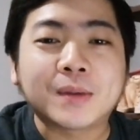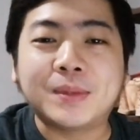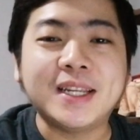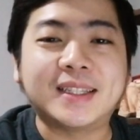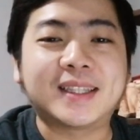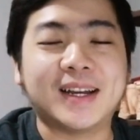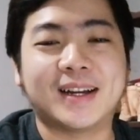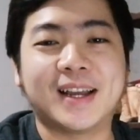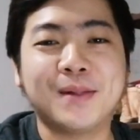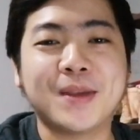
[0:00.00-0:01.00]
please
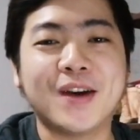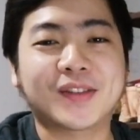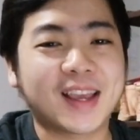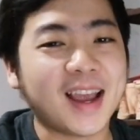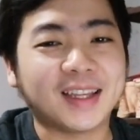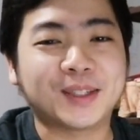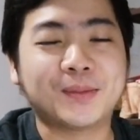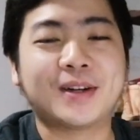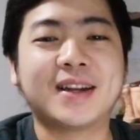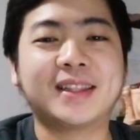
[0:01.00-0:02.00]
help me out, guys,
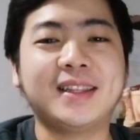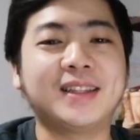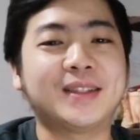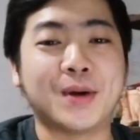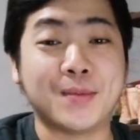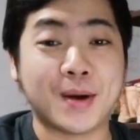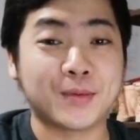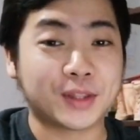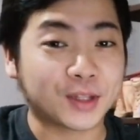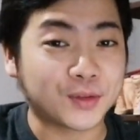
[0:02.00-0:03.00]
para at least, di ba,
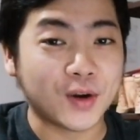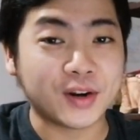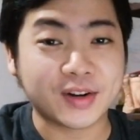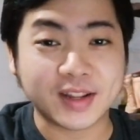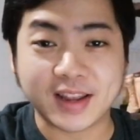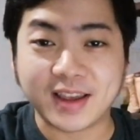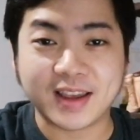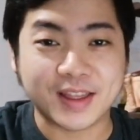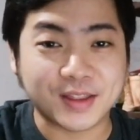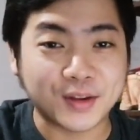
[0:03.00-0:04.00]
maabot tag 200,
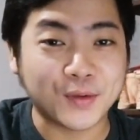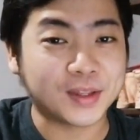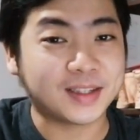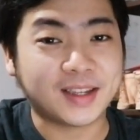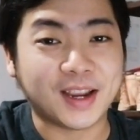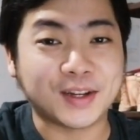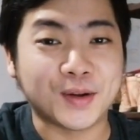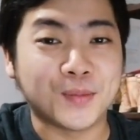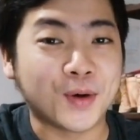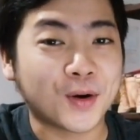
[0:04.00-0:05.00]
and you know what they say, the
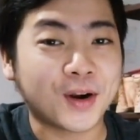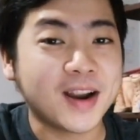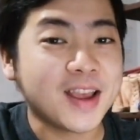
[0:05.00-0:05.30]
more,